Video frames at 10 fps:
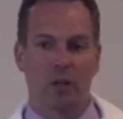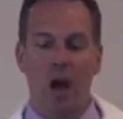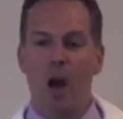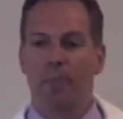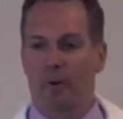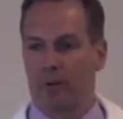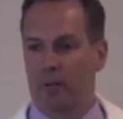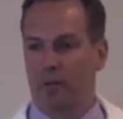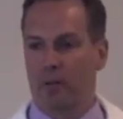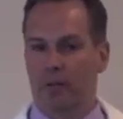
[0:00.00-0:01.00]
Copper,
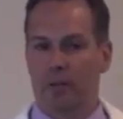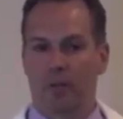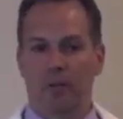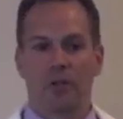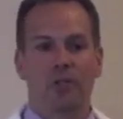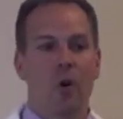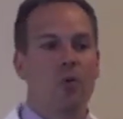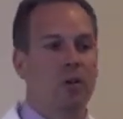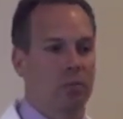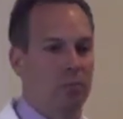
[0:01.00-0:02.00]

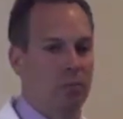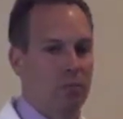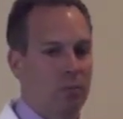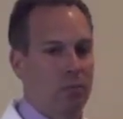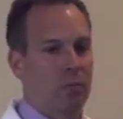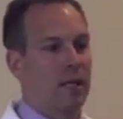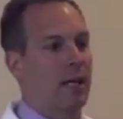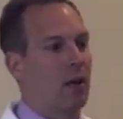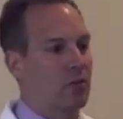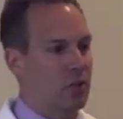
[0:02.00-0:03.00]
sodium,
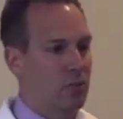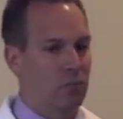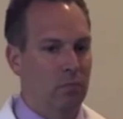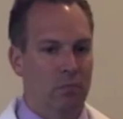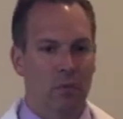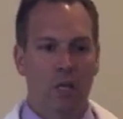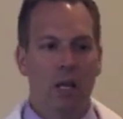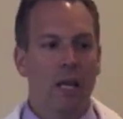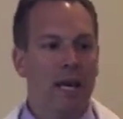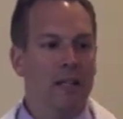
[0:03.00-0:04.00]
calcium,
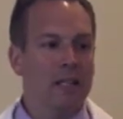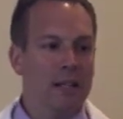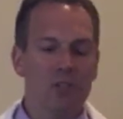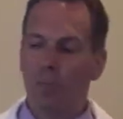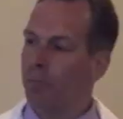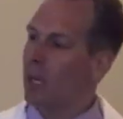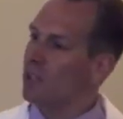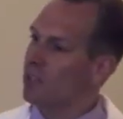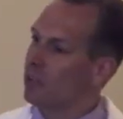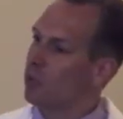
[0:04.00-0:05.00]
and it leaves the
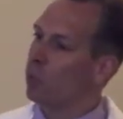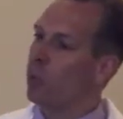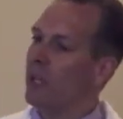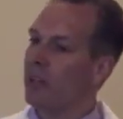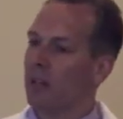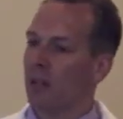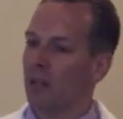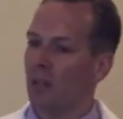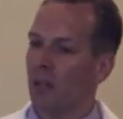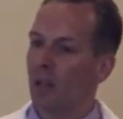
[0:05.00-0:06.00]
patient weak.
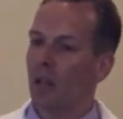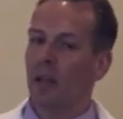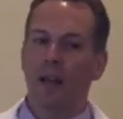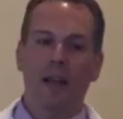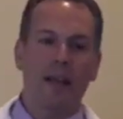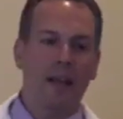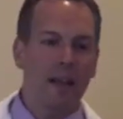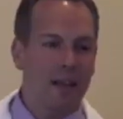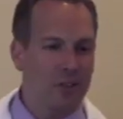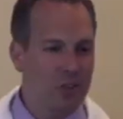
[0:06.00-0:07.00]

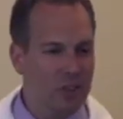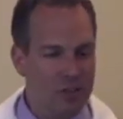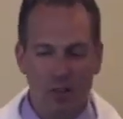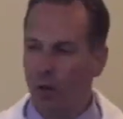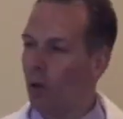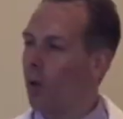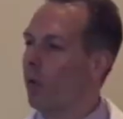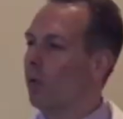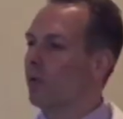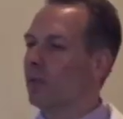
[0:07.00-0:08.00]
And just the
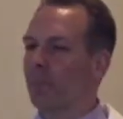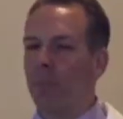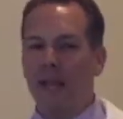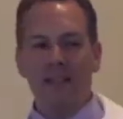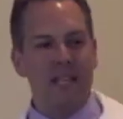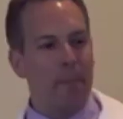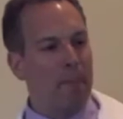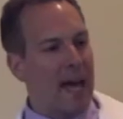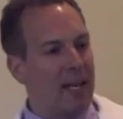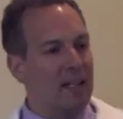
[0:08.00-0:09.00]
whole
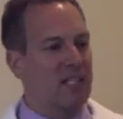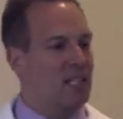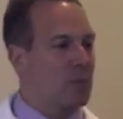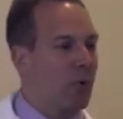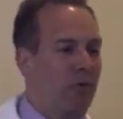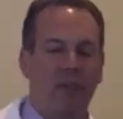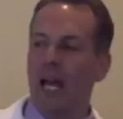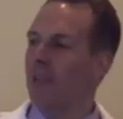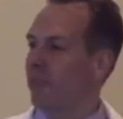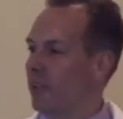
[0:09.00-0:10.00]
enzymatic system of
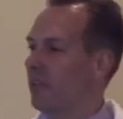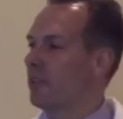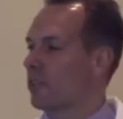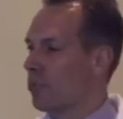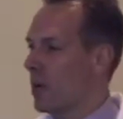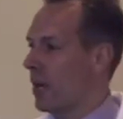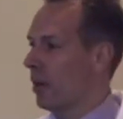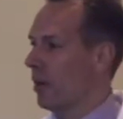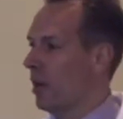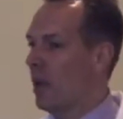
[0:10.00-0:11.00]
life in
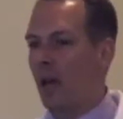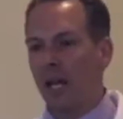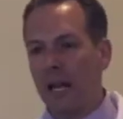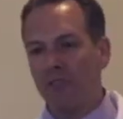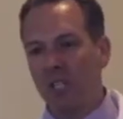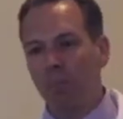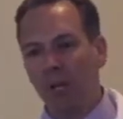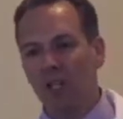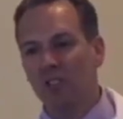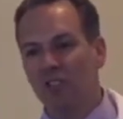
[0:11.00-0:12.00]
disarray. And I've seen
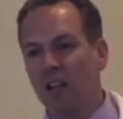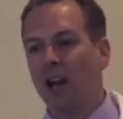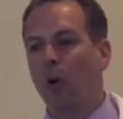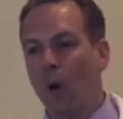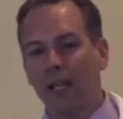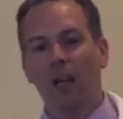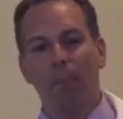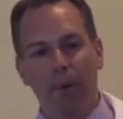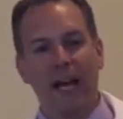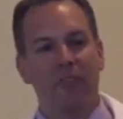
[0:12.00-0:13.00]
patients not quite
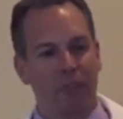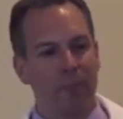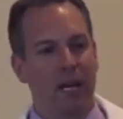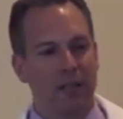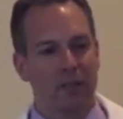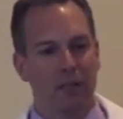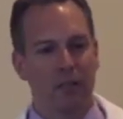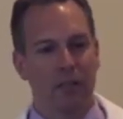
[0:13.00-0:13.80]
come back from that.